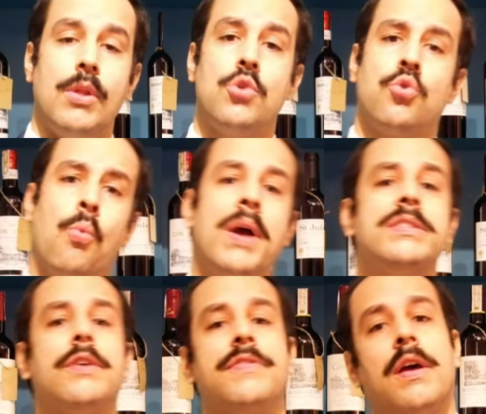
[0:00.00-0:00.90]
The
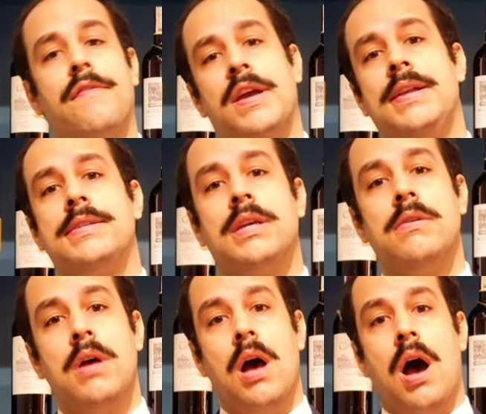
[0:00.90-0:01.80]
wines of Tavel
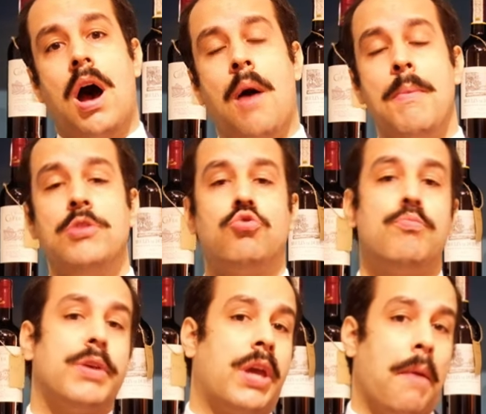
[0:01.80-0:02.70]
are meant to
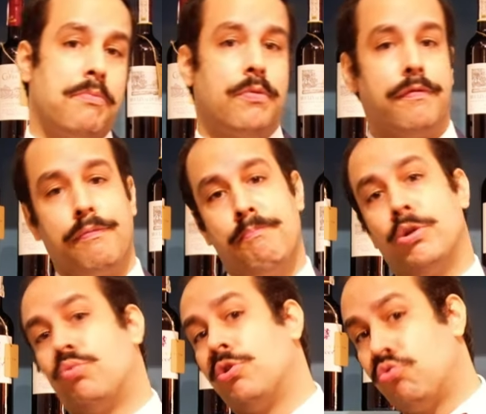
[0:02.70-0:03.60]
be kept
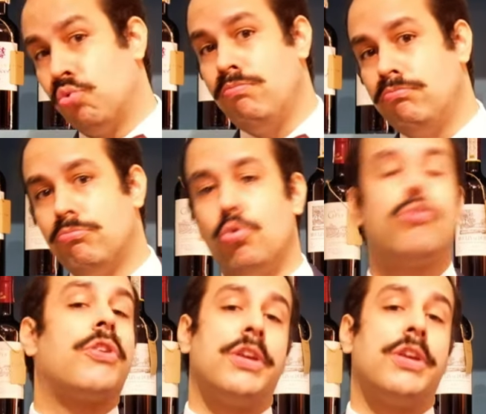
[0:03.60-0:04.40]
between 2 to 3